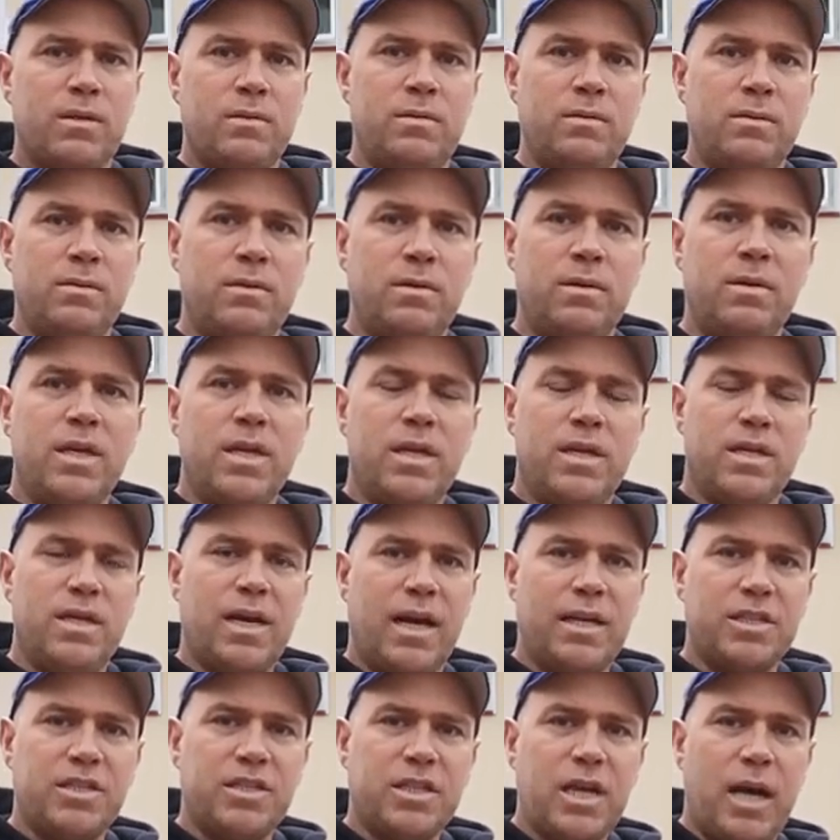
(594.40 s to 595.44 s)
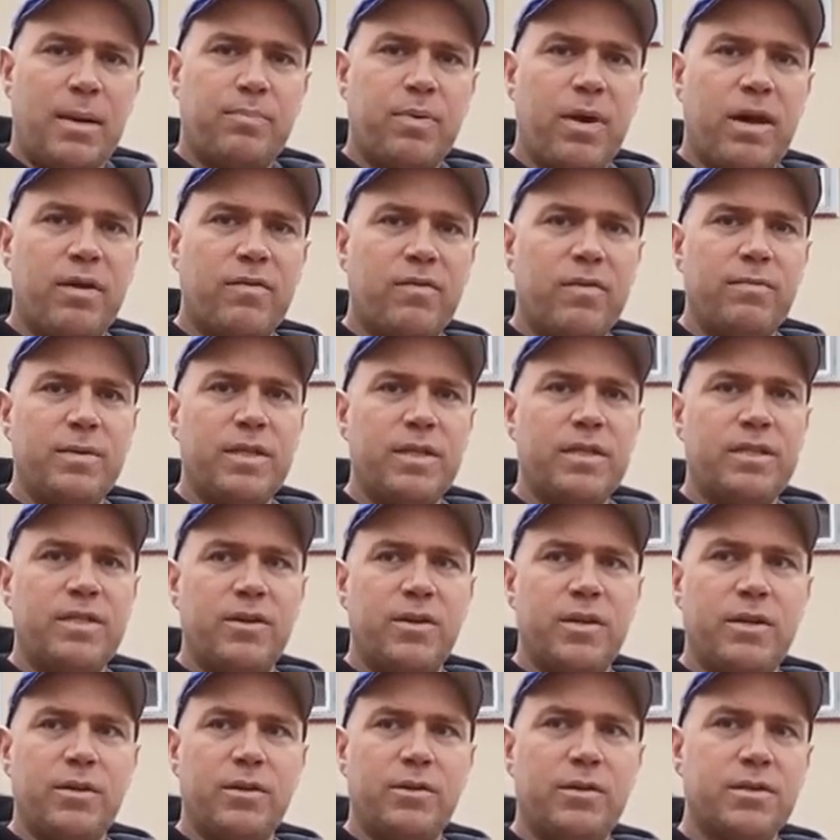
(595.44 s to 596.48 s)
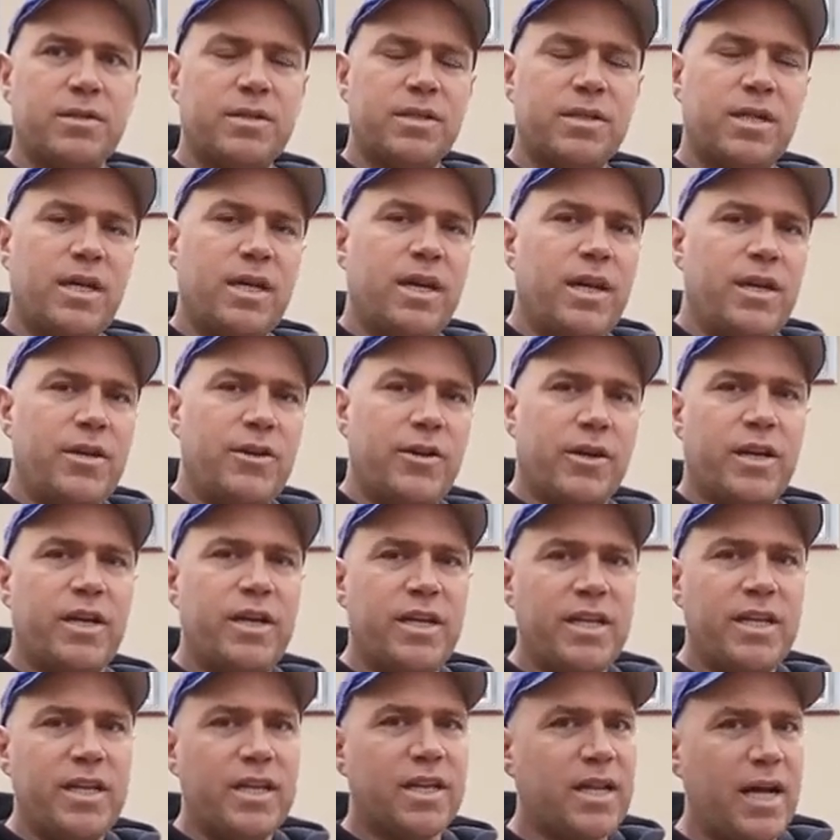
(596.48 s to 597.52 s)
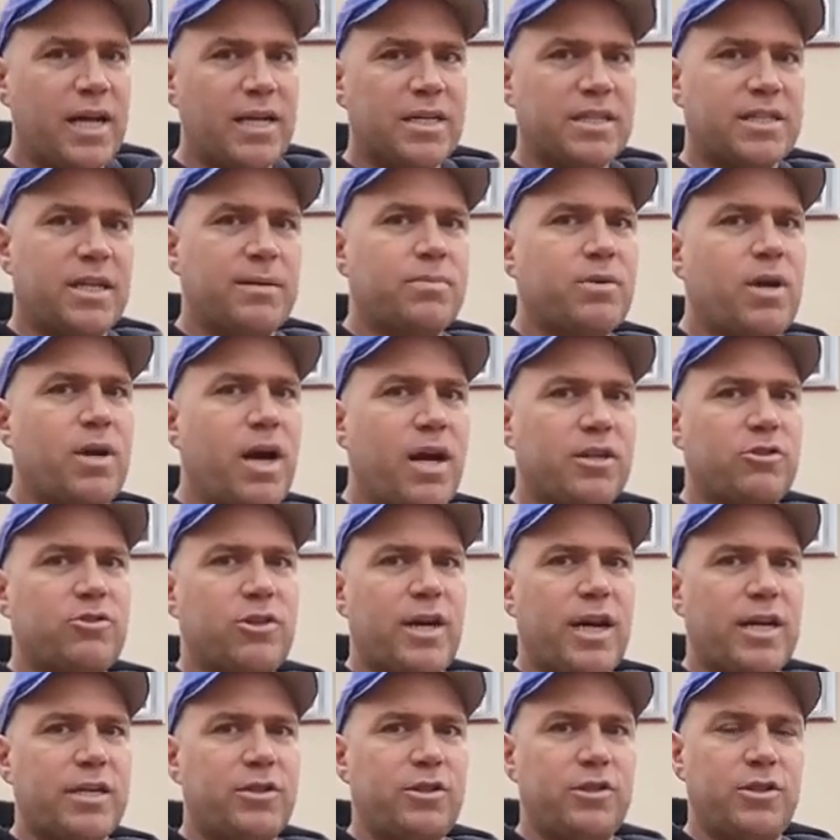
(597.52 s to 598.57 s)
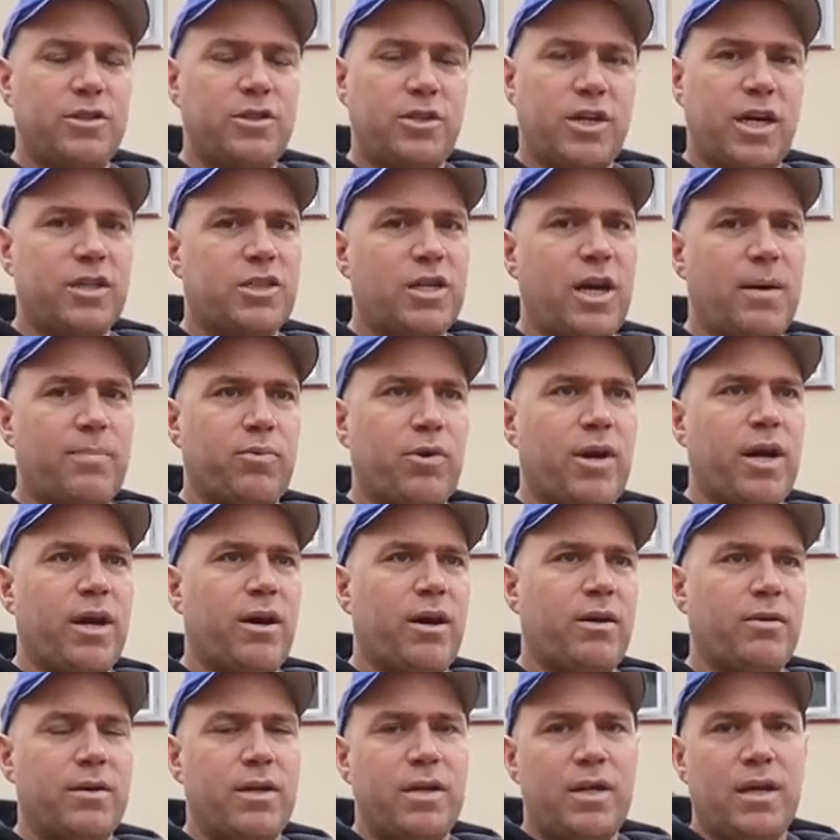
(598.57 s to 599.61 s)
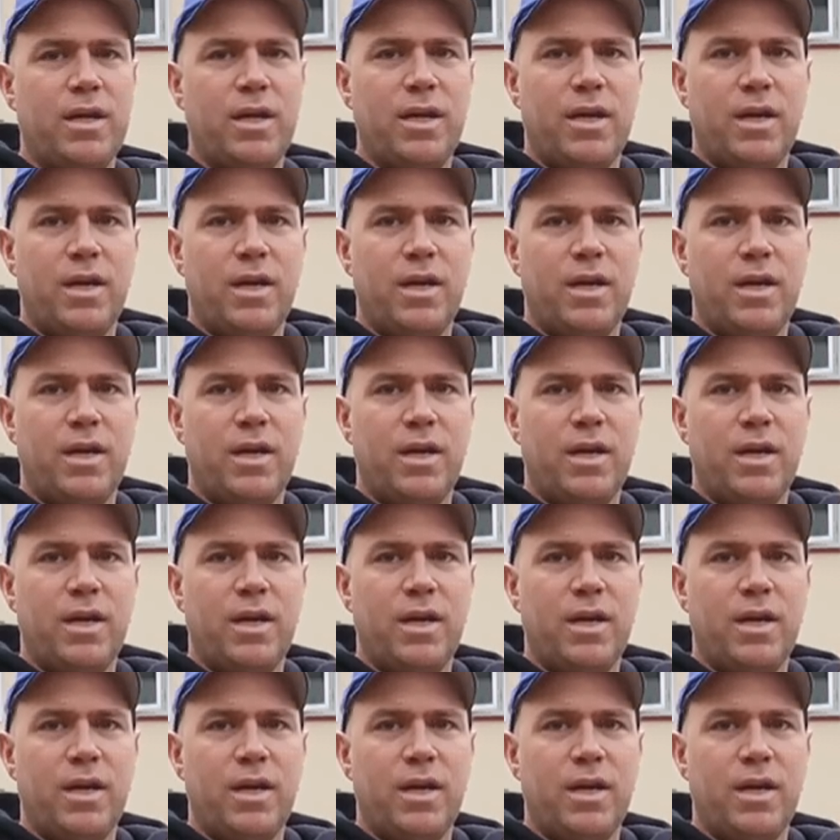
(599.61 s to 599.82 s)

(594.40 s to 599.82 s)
you got to shop around for materials. you're gonna need a lot of subcontractors. You gotta shop around.